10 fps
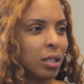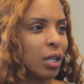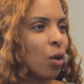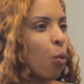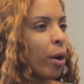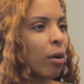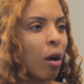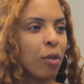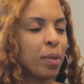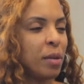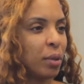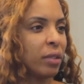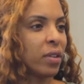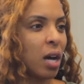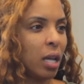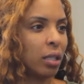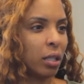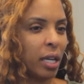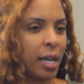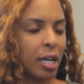Where are the people of
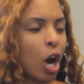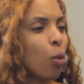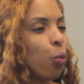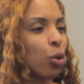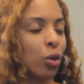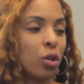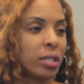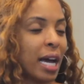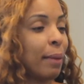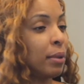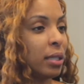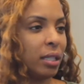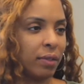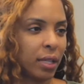color? And our world, I believe,